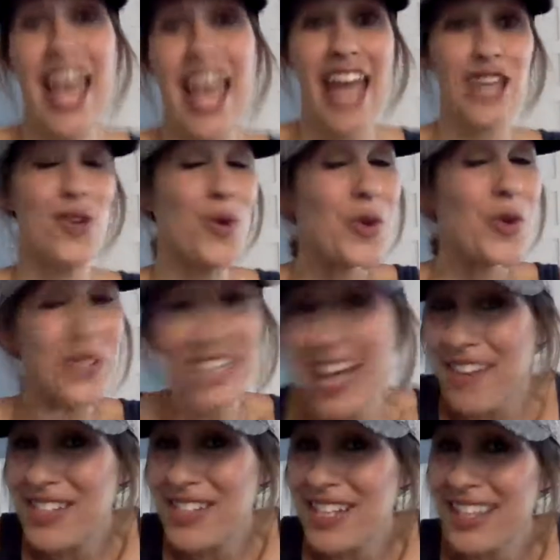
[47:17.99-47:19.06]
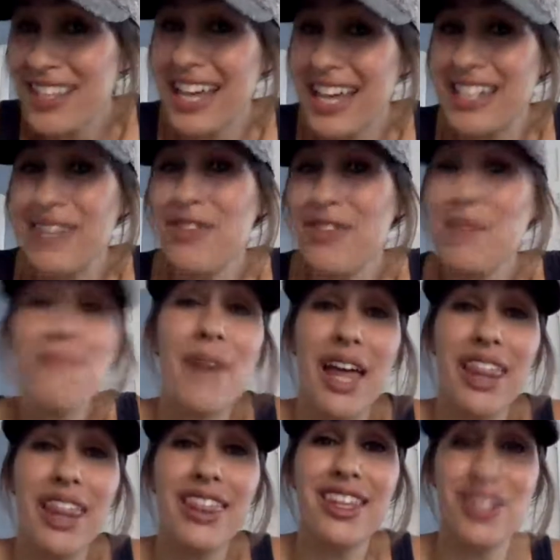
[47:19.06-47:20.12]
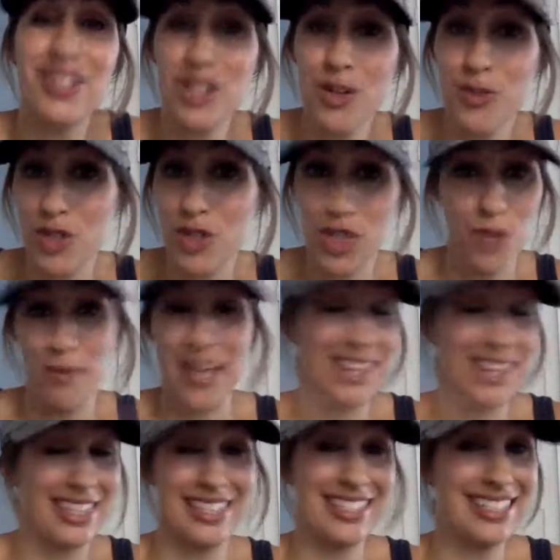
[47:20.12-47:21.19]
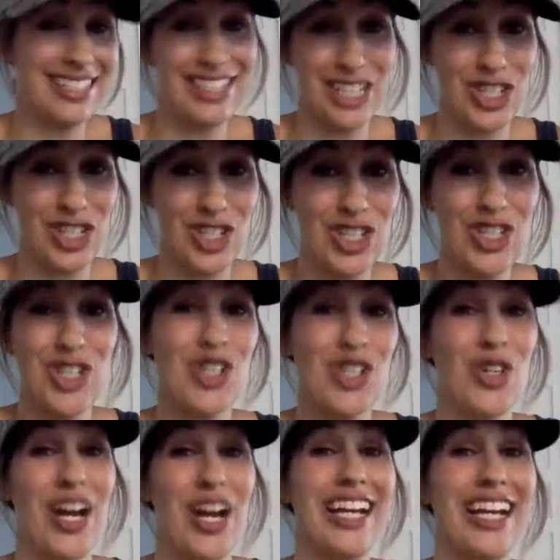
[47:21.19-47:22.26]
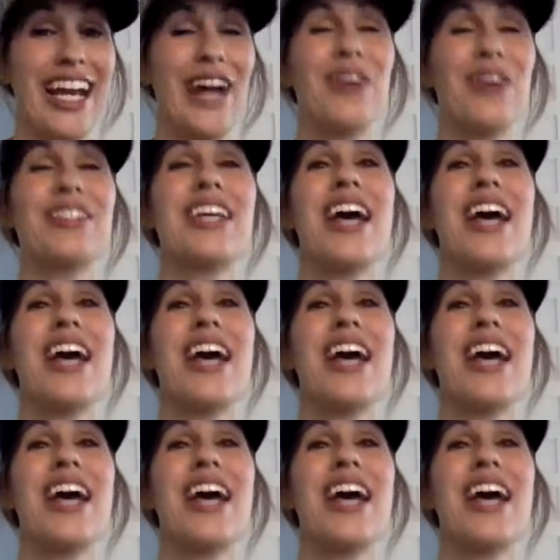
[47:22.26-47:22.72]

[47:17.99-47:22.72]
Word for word: You only have till the end of the month to, to make this decision to try it out.